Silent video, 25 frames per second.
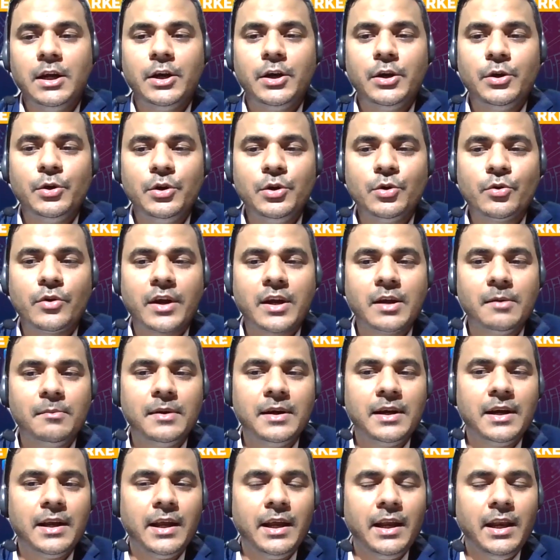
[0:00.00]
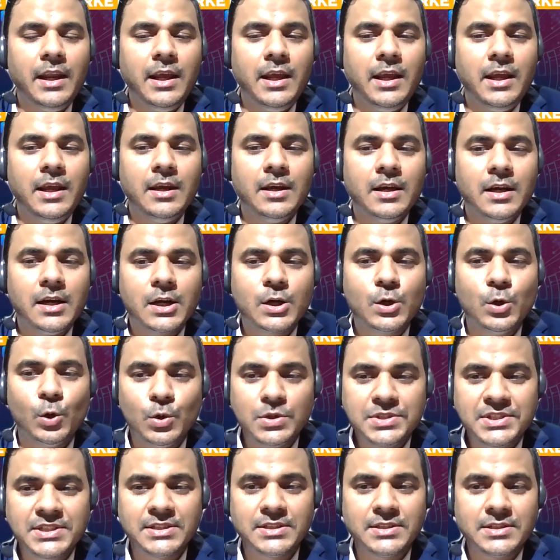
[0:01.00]
Do you recommend any
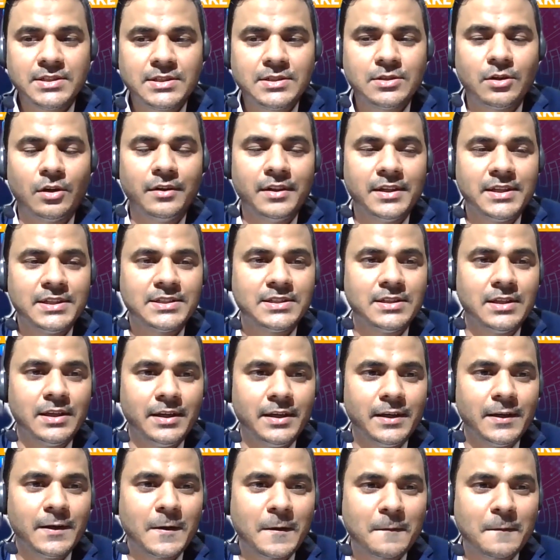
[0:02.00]
courses on this line?